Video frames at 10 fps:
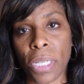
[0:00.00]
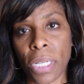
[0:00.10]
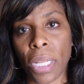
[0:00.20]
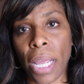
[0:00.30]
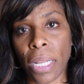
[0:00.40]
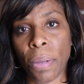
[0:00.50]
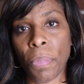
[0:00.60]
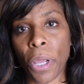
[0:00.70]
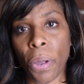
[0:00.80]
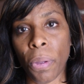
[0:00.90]
is to let
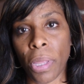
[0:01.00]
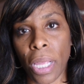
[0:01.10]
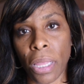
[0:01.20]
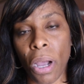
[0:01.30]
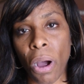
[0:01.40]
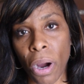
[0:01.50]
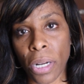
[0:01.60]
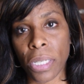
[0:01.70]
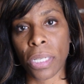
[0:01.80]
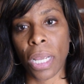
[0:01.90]
him know that the
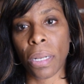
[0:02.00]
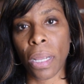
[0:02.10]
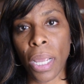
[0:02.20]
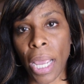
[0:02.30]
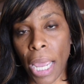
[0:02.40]
hearts and